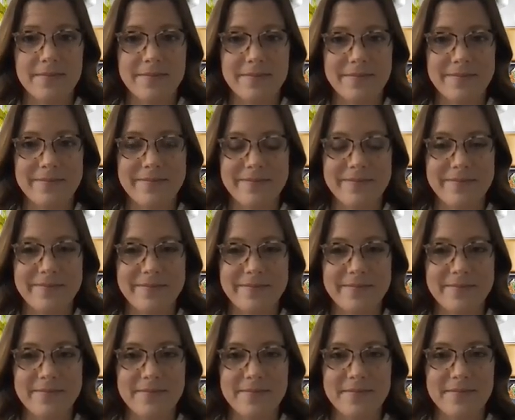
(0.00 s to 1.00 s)

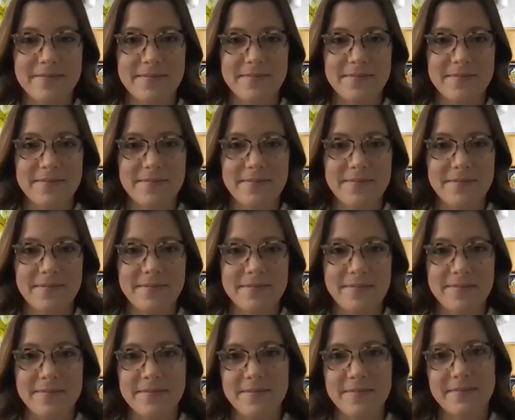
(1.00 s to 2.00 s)

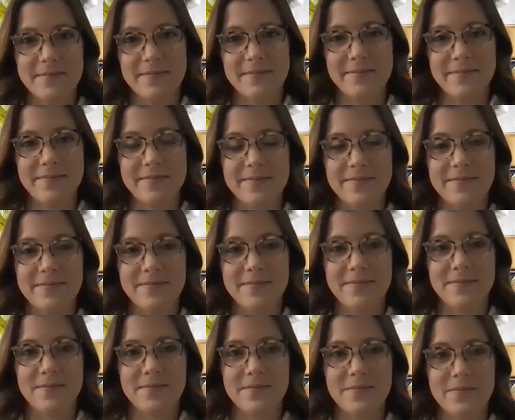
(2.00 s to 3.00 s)

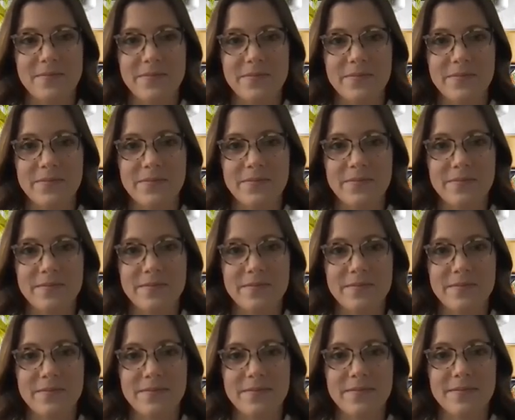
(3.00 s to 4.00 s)

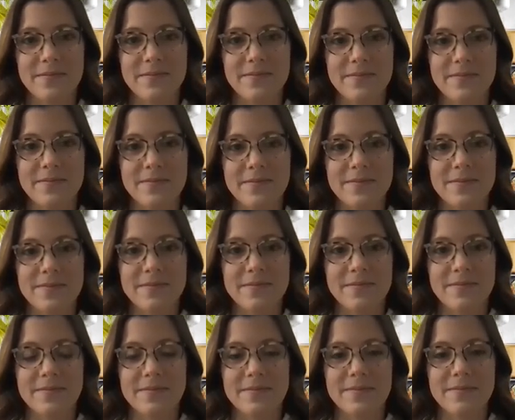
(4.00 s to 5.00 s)

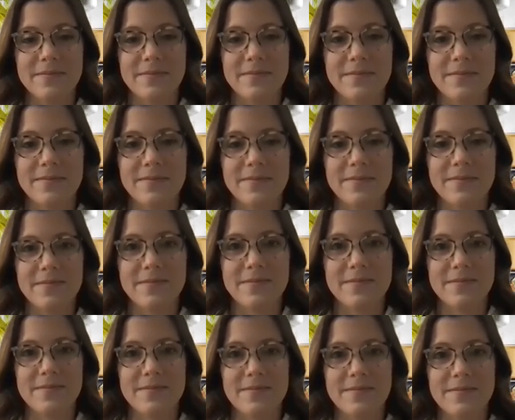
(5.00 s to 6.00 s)

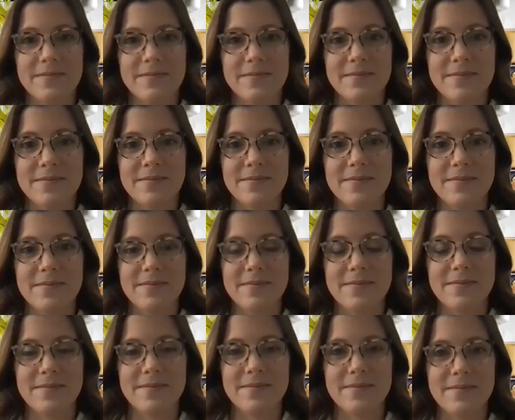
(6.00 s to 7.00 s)

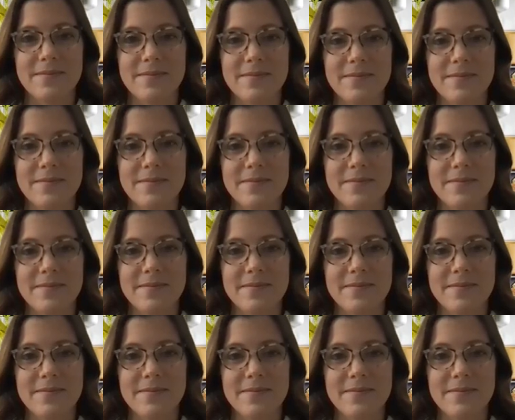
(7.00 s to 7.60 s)
[no speech]